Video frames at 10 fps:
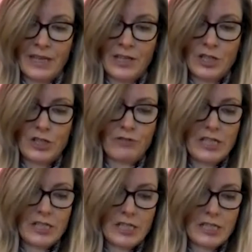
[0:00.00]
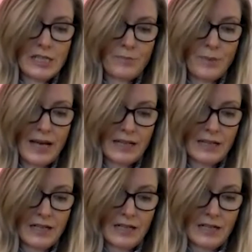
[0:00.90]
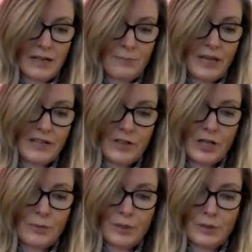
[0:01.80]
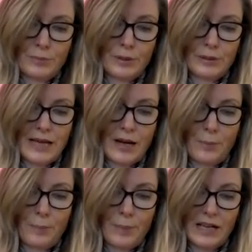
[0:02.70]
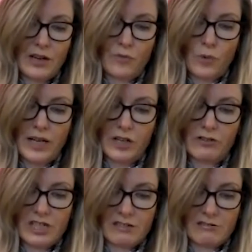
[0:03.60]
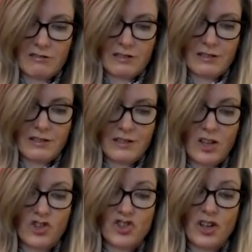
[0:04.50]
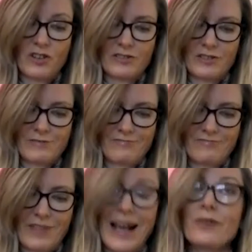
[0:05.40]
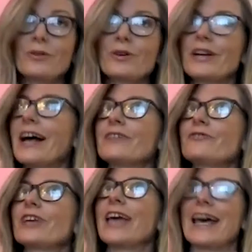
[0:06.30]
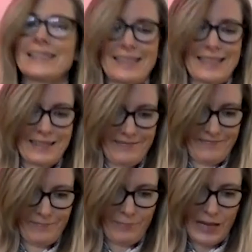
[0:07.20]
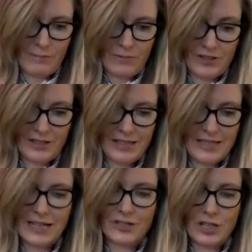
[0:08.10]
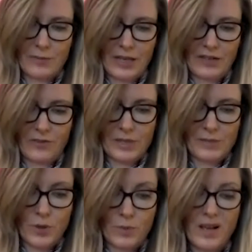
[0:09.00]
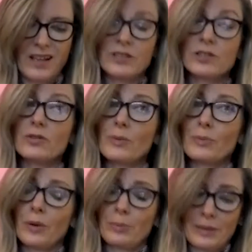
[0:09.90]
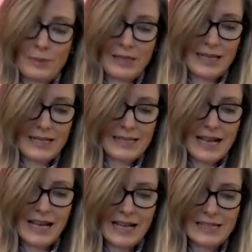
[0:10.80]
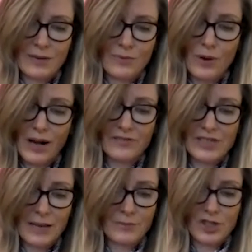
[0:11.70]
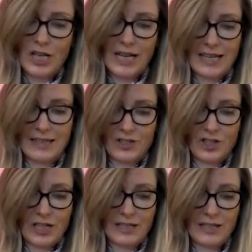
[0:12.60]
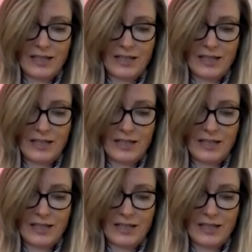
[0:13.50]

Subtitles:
She reached into the back of the cupboard and pulled out a bag of white crystals. Salt. How could I forget? Ben muttered, snatching the bag from his mum. Do it properly, please, as I won't have time to check it this year.